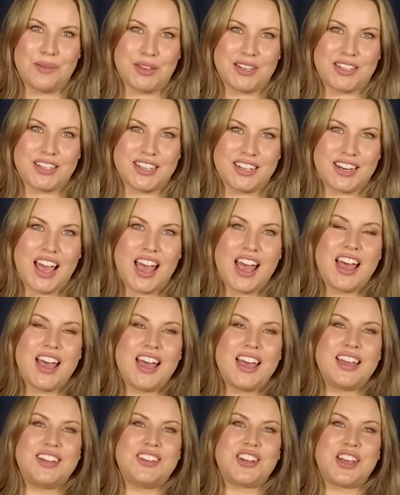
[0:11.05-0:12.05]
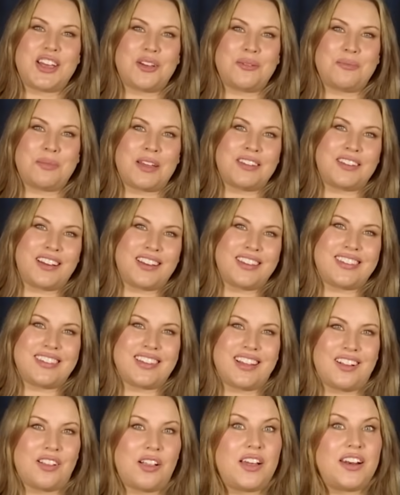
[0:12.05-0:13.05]
Limited, Jacob
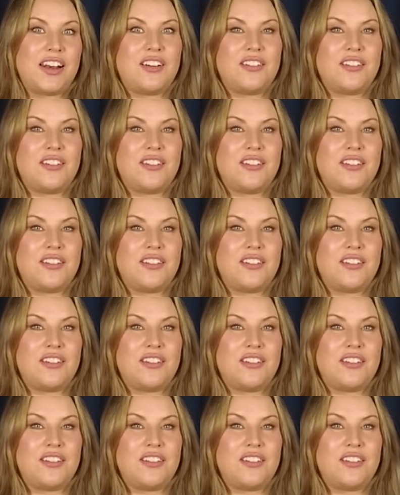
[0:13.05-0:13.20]
Deysel.